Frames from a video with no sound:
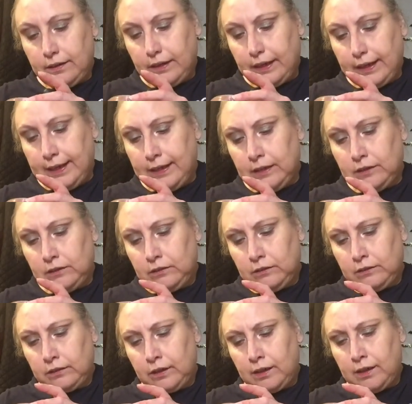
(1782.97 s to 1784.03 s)

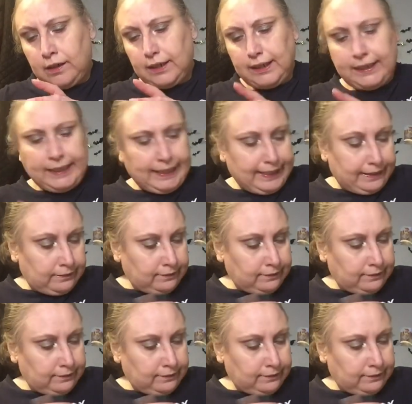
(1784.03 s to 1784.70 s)
And yeah,